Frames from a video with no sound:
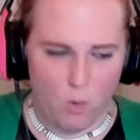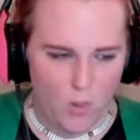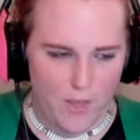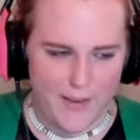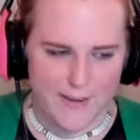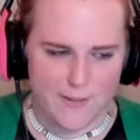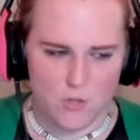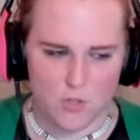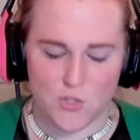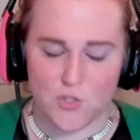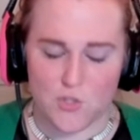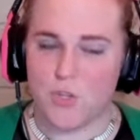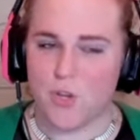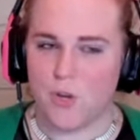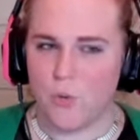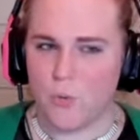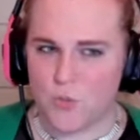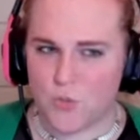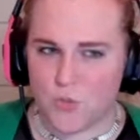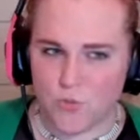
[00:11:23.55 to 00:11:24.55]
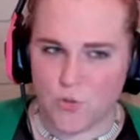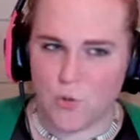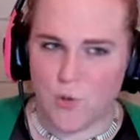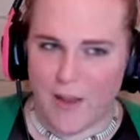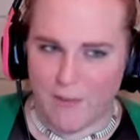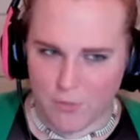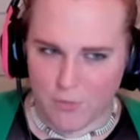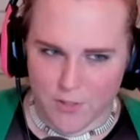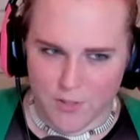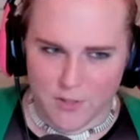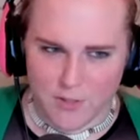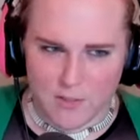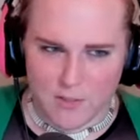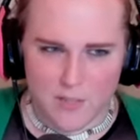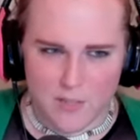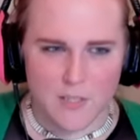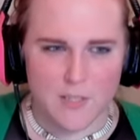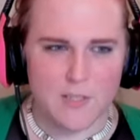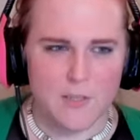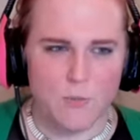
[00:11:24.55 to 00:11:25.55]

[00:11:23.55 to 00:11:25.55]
LA just goes forever.